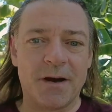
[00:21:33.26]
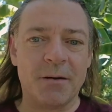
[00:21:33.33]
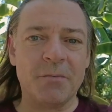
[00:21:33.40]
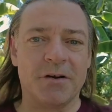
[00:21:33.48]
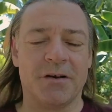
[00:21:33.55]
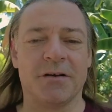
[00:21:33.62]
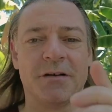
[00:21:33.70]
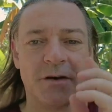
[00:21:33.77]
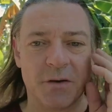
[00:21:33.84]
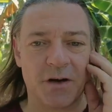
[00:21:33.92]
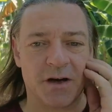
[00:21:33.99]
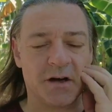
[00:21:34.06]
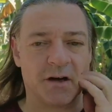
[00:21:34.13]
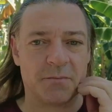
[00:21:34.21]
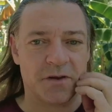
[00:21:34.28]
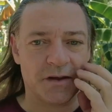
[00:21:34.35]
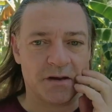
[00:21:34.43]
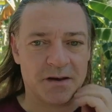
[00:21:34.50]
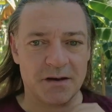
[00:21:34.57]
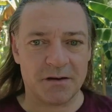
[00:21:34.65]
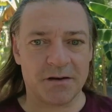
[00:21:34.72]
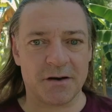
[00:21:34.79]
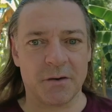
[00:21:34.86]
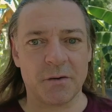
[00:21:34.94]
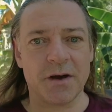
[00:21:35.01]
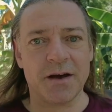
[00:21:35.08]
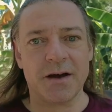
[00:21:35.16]
I'm looking at the UK and I'm thinking, you
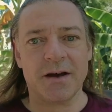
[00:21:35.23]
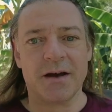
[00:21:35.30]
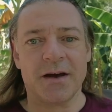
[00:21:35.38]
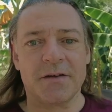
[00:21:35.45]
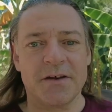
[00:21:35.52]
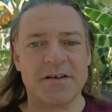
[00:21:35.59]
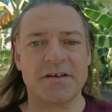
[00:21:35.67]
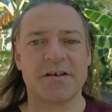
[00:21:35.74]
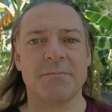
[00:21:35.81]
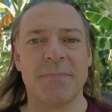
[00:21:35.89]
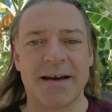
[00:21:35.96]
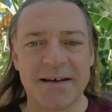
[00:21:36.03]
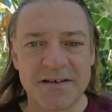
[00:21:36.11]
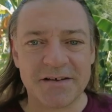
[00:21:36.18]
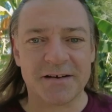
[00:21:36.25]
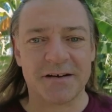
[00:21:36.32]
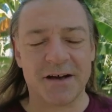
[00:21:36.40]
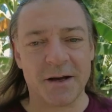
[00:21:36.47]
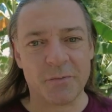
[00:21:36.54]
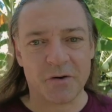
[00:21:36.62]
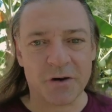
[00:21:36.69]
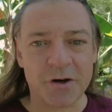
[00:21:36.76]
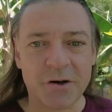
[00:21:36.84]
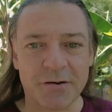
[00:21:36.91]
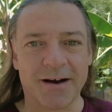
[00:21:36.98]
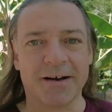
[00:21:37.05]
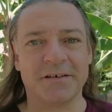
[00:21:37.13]
know, this is the mess that Labour are
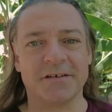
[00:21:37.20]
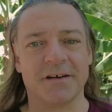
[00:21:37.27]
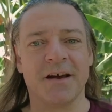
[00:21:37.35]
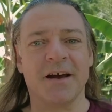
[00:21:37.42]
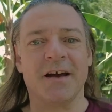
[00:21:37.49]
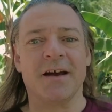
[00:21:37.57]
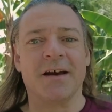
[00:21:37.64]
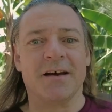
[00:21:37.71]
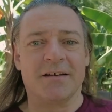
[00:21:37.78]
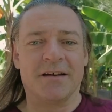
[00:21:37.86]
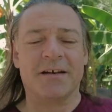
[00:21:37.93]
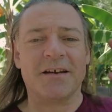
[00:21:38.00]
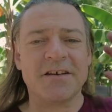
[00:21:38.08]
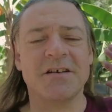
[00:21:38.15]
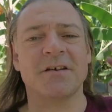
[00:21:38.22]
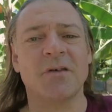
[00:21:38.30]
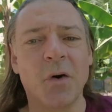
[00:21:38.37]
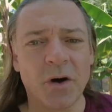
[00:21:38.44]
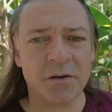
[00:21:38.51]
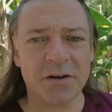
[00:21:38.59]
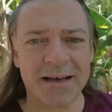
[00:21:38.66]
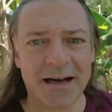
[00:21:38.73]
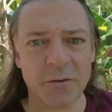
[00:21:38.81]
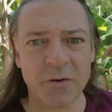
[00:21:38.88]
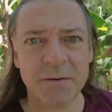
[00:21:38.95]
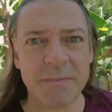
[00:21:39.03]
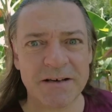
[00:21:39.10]
creating. Now, these are not the
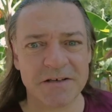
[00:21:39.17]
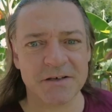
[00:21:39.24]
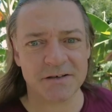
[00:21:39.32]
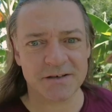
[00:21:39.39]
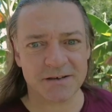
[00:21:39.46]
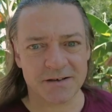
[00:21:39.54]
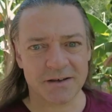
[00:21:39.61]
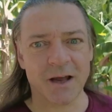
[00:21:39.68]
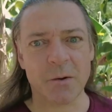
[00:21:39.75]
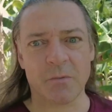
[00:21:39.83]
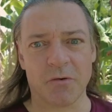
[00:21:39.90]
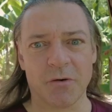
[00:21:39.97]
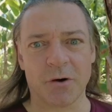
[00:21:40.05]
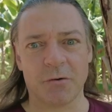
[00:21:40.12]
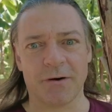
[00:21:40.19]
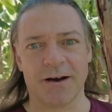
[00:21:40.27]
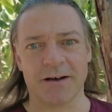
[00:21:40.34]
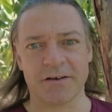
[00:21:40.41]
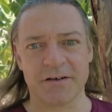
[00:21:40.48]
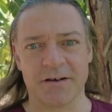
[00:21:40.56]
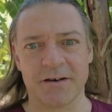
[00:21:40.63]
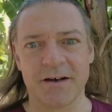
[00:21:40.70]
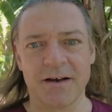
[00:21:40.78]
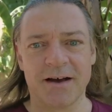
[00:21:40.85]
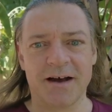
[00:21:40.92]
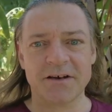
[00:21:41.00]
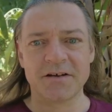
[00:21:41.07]
only messes that Labour are creating.
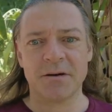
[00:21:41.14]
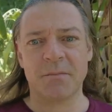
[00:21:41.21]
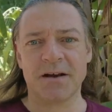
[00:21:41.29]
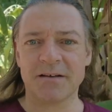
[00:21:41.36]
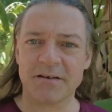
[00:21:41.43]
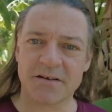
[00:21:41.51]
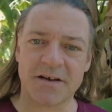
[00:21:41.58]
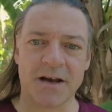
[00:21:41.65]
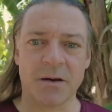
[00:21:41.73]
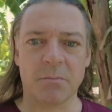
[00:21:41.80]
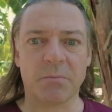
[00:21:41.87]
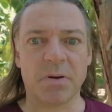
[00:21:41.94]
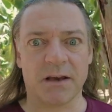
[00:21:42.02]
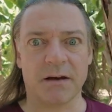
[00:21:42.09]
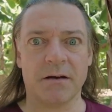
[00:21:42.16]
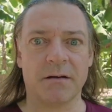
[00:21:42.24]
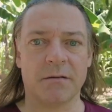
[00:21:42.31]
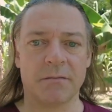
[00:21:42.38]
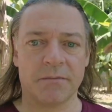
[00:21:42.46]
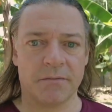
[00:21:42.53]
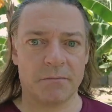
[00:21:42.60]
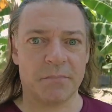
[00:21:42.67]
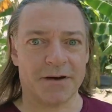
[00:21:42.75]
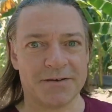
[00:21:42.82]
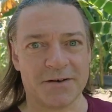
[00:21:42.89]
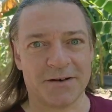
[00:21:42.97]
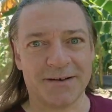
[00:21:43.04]
As they make the state bigger,
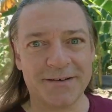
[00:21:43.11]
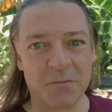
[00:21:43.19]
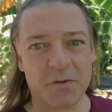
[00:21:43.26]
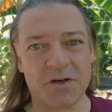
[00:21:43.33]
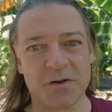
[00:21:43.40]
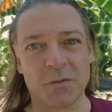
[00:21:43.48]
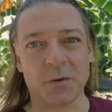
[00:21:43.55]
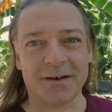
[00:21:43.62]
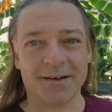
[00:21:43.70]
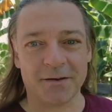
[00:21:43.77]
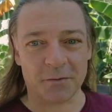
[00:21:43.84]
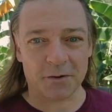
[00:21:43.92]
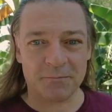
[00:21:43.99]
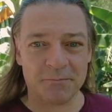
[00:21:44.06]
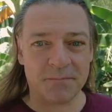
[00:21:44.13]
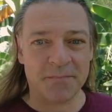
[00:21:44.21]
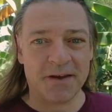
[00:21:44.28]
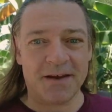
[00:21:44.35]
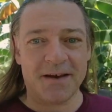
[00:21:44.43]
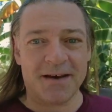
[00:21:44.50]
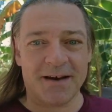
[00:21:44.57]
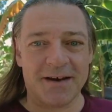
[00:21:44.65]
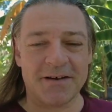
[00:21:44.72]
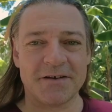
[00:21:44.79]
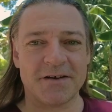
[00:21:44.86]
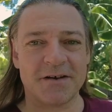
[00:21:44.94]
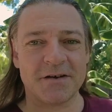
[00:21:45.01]
basically, which is what they're doing,
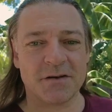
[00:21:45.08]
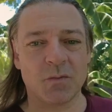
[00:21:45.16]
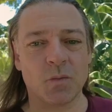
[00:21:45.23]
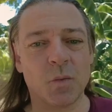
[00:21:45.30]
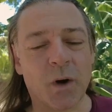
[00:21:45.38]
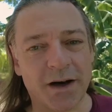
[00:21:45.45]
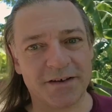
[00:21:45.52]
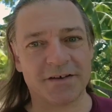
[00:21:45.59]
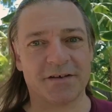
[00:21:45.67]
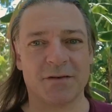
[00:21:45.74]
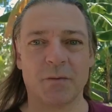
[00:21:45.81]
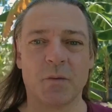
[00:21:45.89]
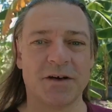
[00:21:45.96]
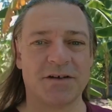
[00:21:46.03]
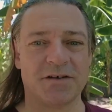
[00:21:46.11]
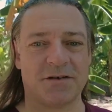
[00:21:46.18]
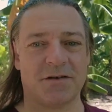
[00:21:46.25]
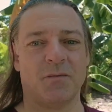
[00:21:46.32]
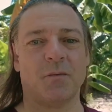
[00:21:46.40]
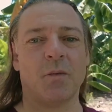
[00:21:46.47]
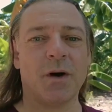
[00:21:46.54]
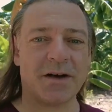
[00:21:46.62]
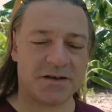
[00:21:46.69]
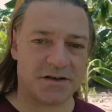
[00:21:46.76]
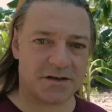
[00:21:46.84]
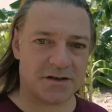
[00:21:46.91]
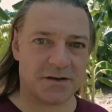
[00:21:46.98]
and as they just waste and waste and
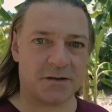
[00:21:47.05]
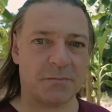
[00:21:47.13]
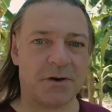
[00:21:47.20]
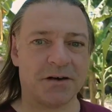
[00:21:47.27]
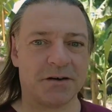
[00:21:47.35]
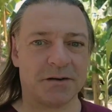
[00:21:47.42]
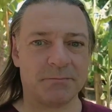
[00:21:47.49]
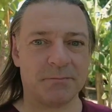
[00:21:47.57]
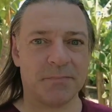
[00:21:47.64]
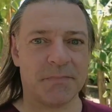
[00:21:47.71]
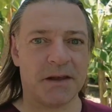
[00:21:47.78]
waste money,